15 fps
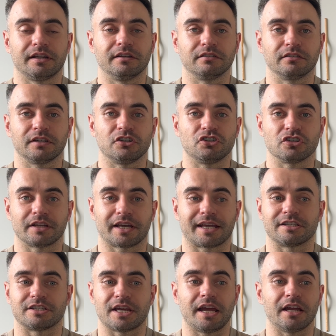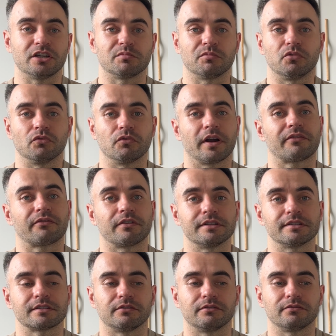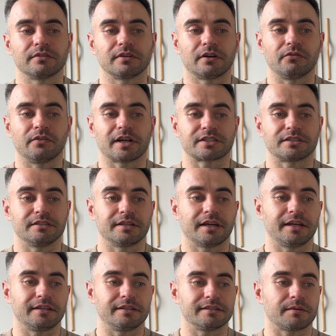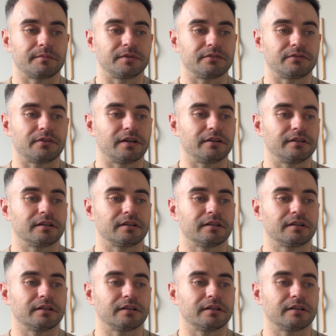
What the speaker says: and just like a tangible reference of actually taking something to failure.